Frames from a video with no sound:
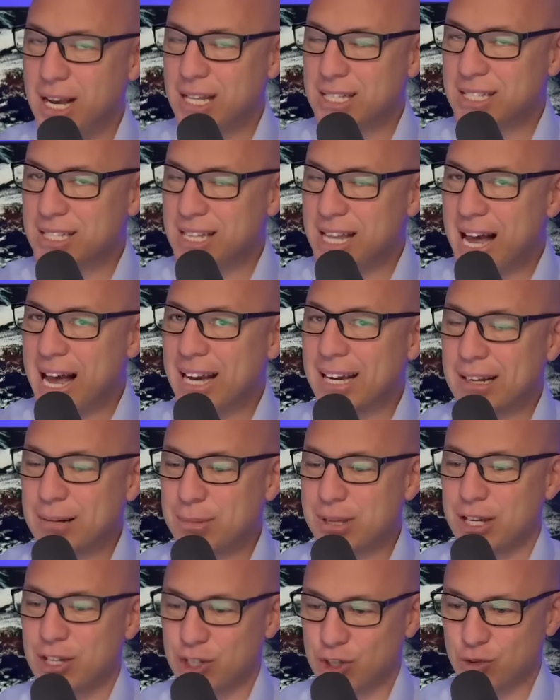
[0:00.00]
it's not going to
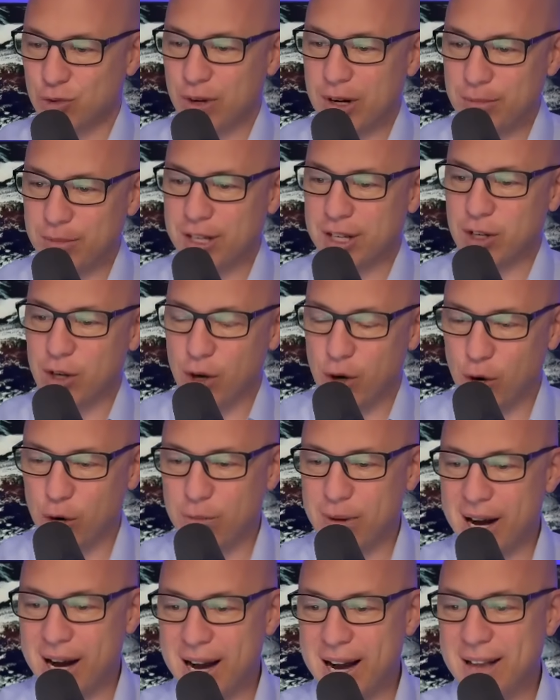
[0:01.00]
be extremely
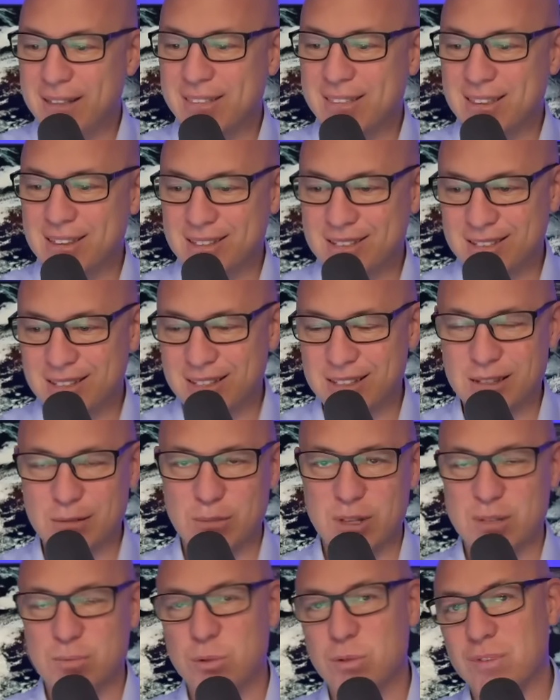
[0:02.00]
cold behind this system
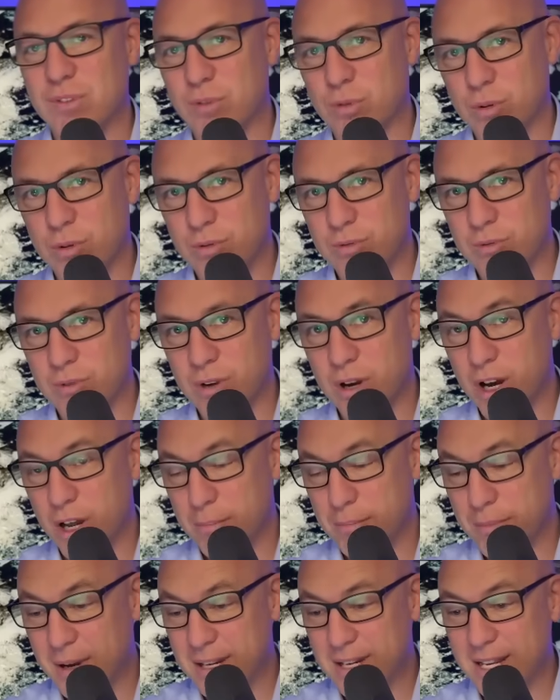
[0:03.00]
that's moving through
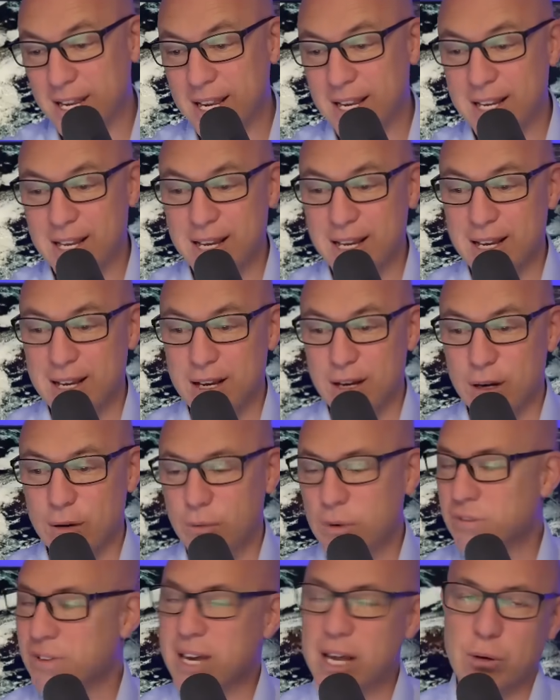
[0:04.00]
on Monday.
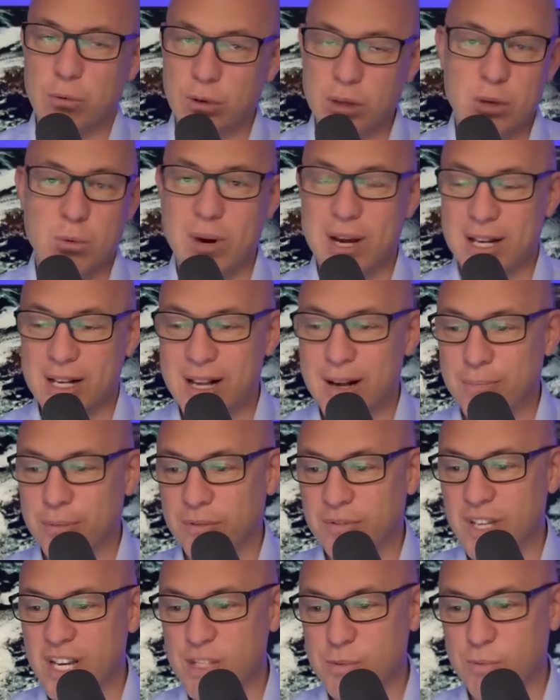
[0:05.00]
We've got to really wait a couple
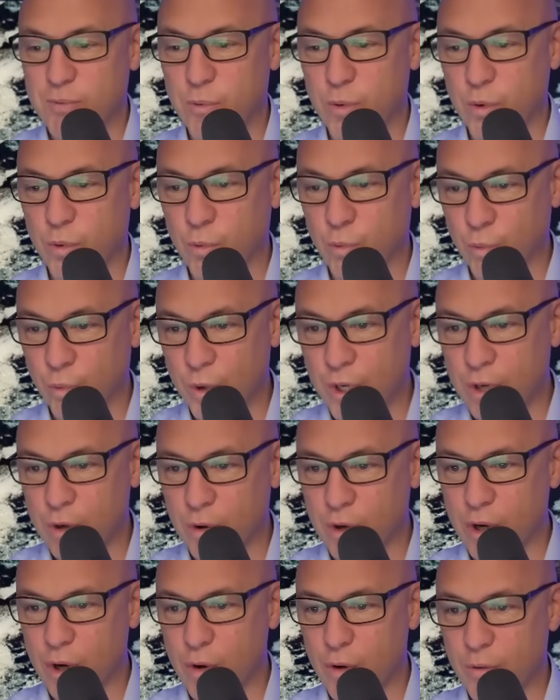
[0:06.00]
of days before the
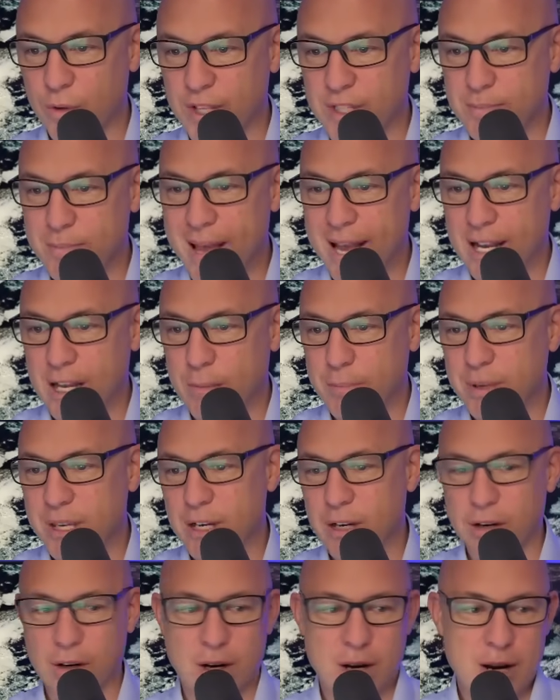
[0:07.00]
real cold that's back up
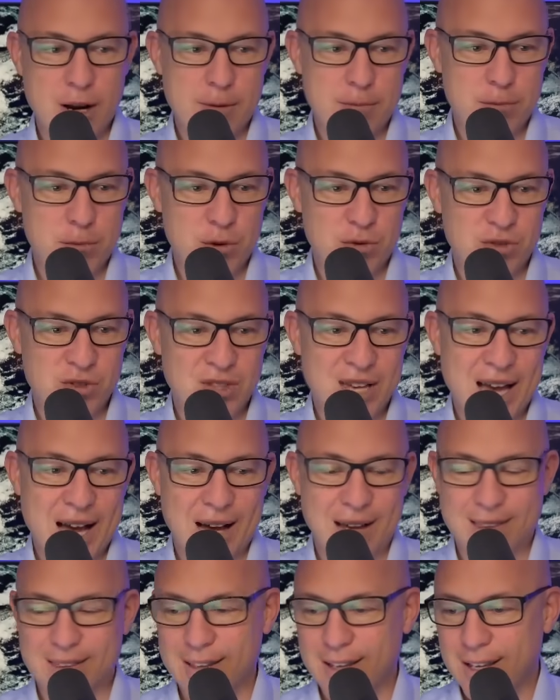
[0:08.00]
here moves
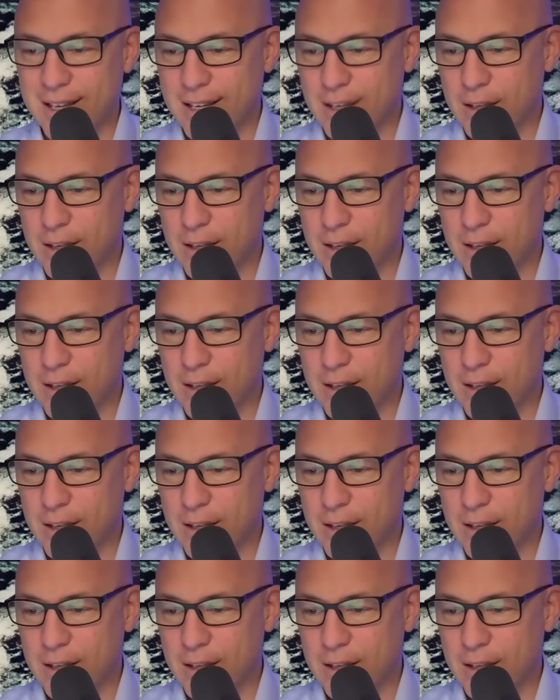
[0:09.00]
south.